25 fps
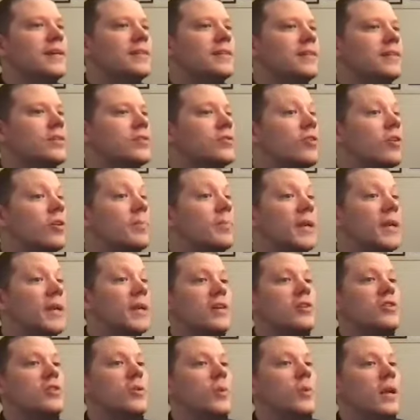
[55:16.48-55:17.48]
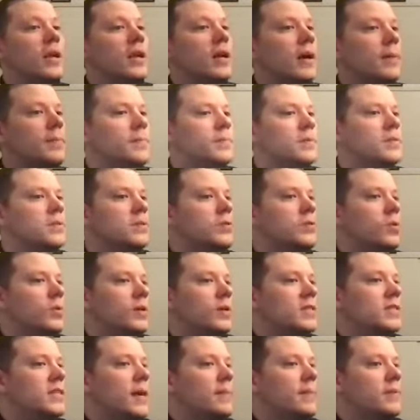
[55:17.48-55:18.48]
discrimination when it comes to
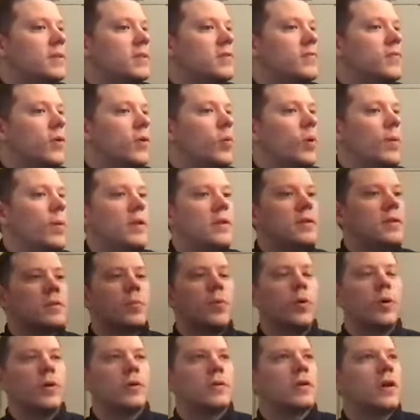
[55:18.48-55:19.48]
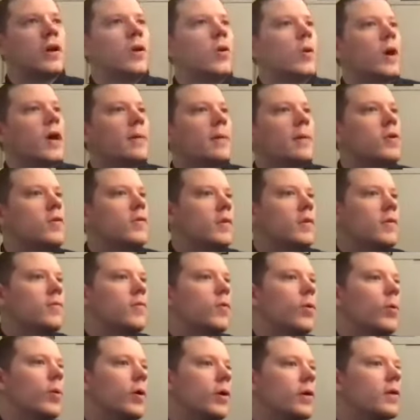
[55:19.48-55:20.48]
acceptance for women in sports go away moving
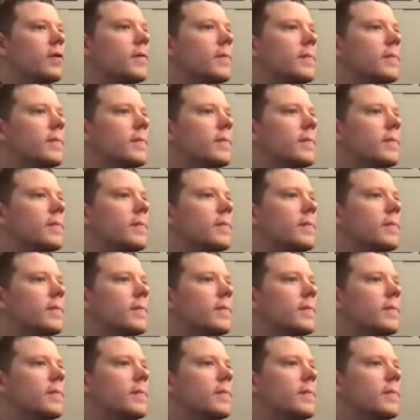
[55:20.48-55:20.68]
forward?